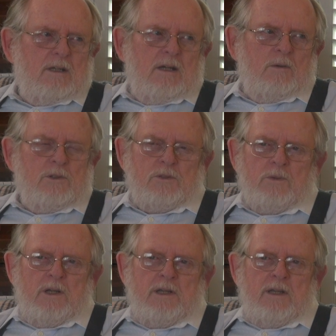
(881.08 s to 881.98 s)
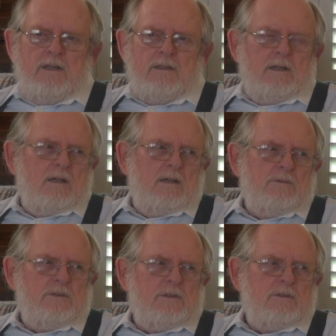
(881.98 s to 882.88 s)
I wasn't writing anything. I
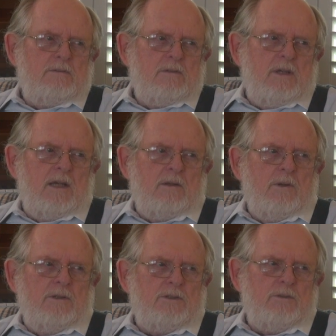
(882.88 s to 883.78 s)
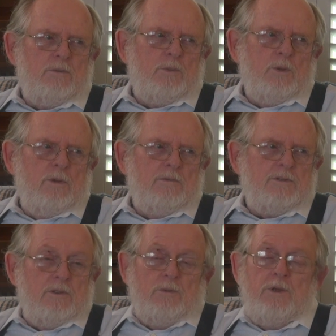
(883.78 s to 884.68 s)
was just hanging around shooting pool,
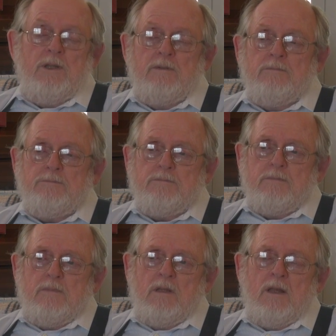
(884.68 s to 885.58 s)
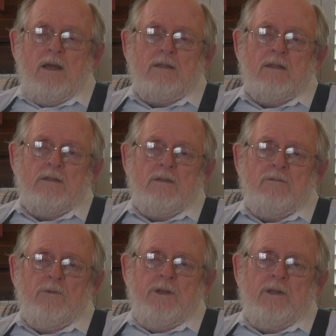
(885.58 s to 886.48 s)
still reading. A lot. I
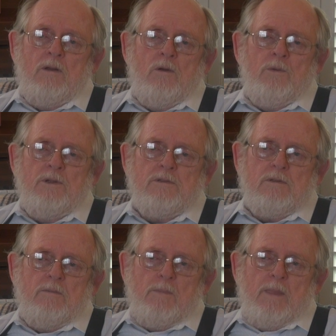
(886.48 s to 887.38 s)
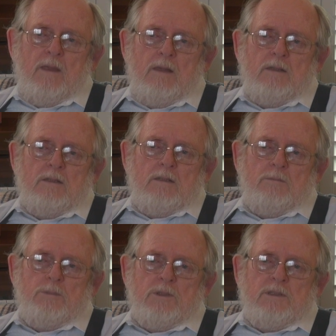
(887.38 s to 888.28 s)
loved reading always.
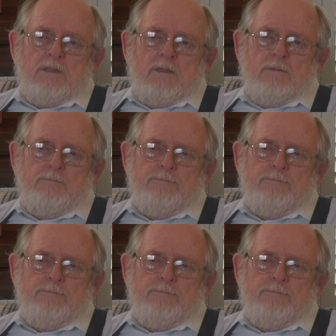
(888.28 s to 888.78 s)
But I